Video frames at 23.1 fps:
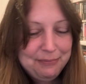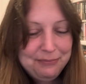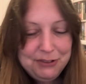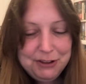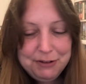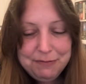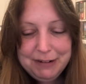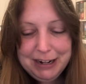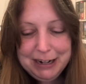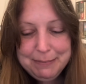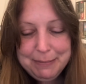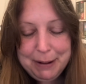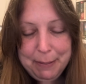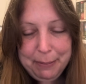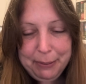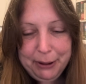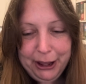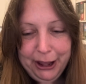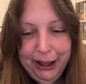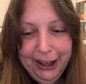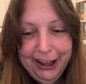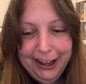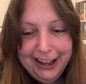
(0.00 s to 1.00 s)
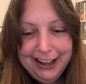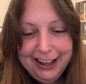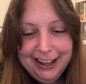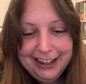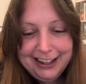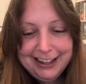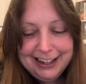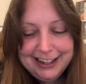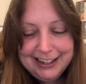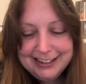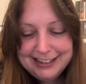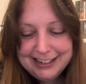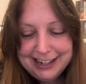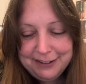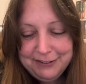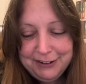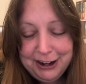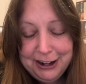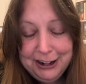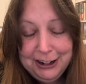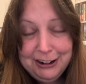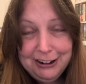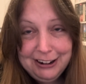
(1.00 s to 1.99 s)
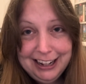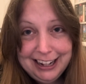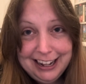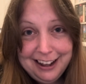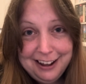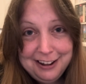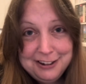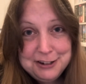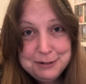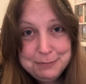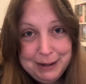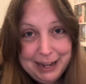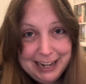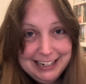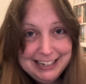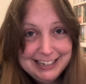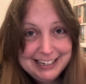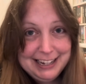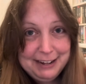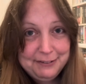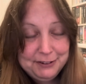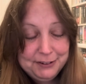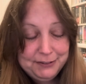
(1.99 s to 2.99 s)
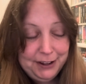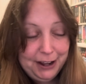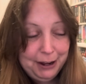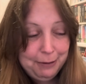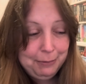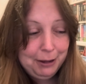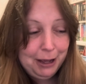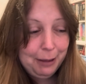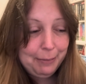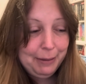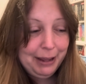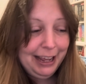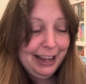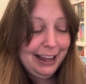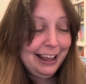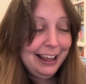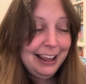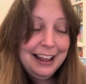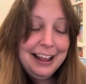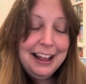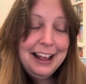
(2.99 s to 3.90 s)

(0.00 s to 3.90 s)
read my book, because I've only got like 100 pages left of Homecoming.